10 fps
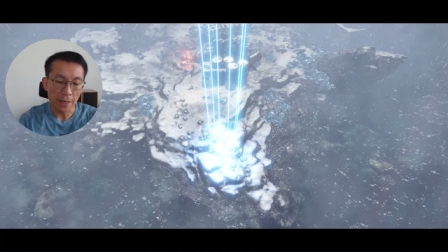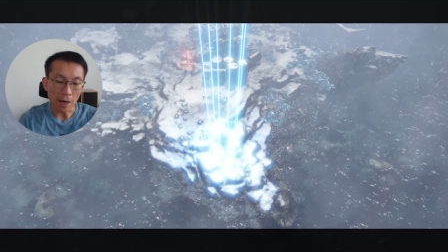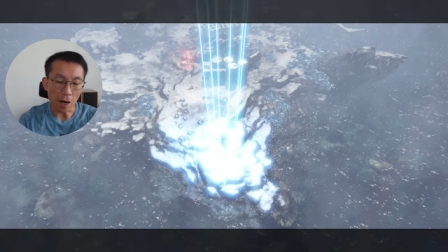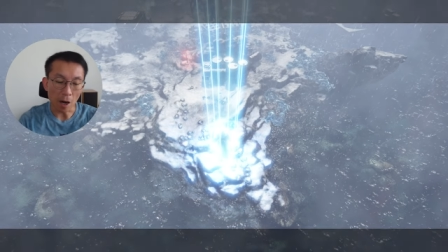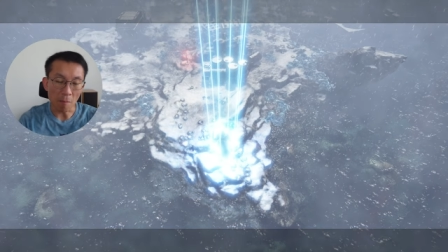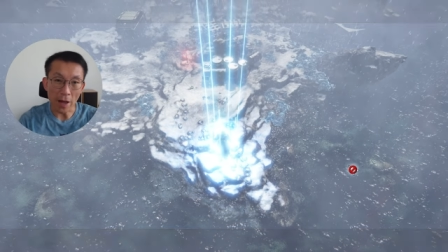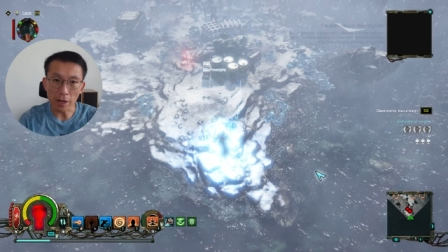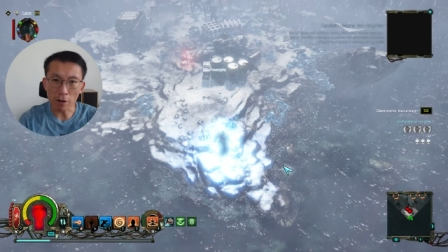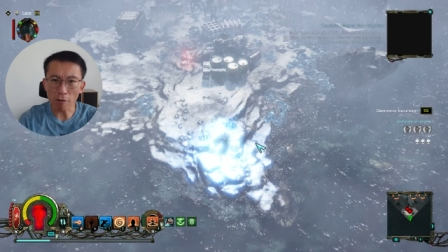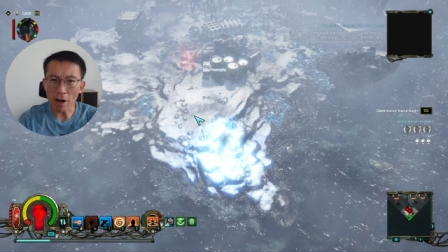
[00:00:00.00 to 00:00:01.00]
Um,
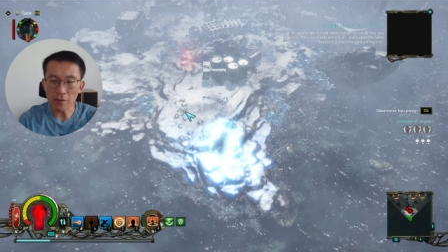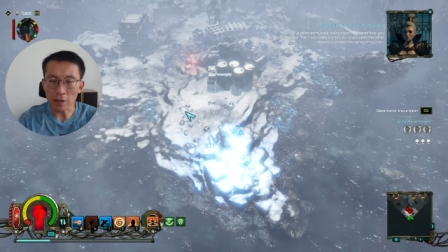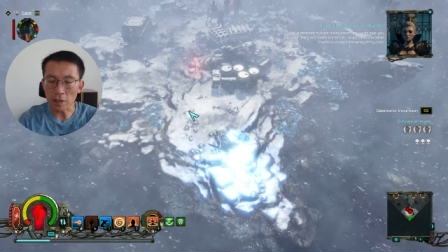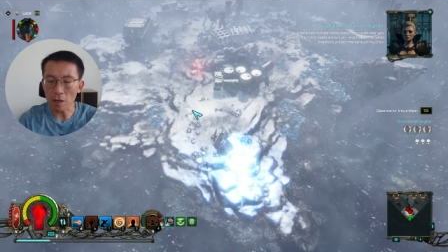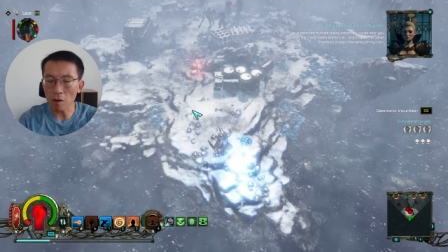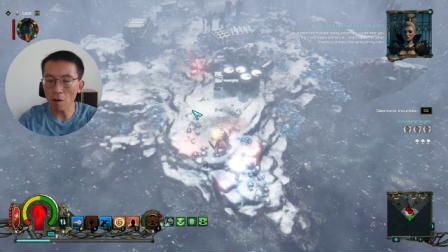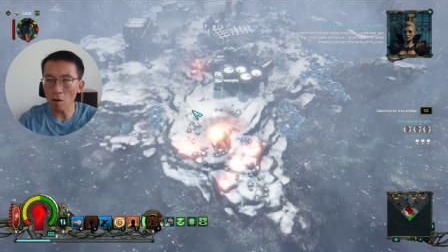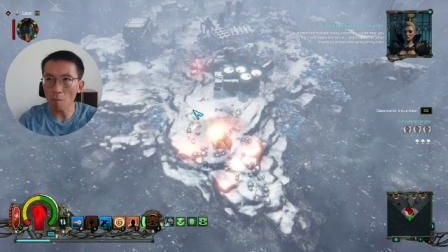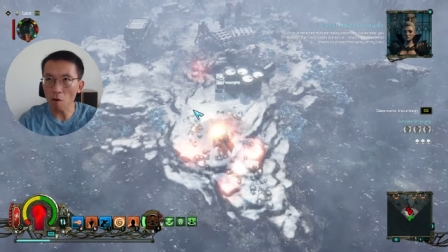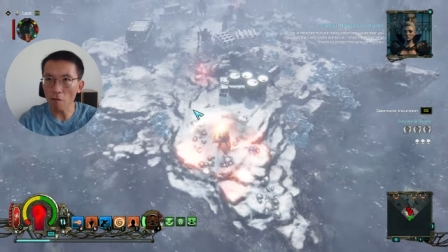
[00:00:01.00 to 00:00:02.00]
and the crafting is a
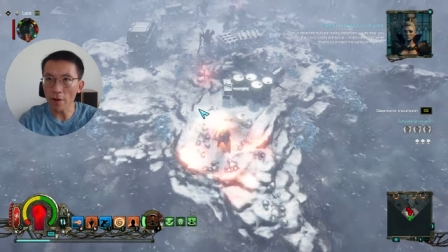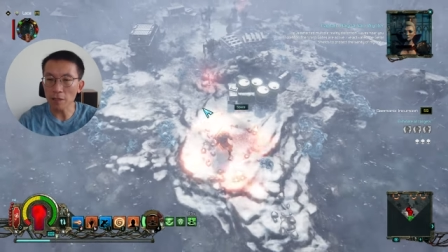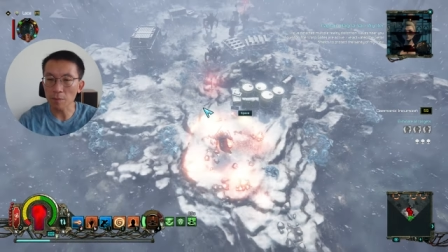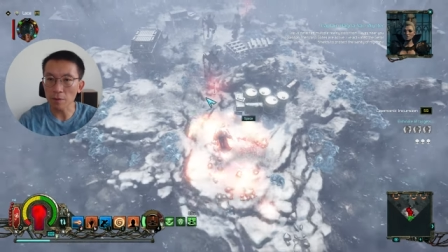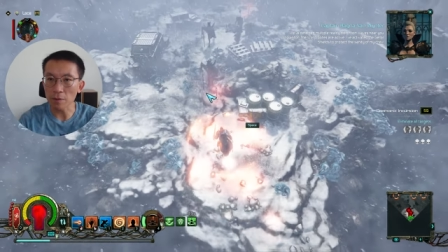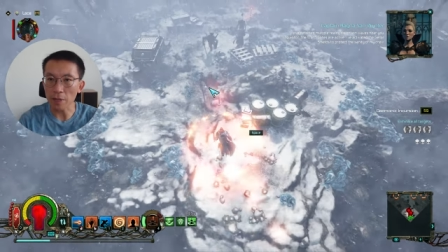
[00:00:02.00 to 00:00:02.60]
lot more flexible.